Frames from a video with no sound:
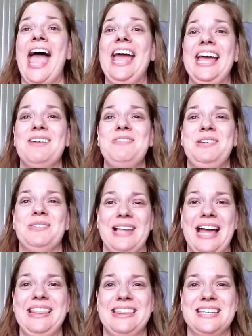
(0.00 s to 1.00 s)
Hey, if you
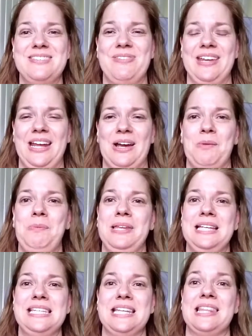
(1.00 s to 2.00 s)
like this video,
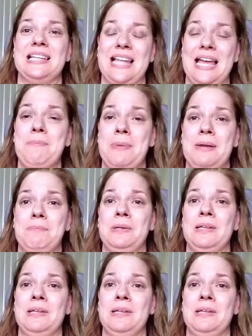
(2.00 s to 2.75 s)
please hit the like button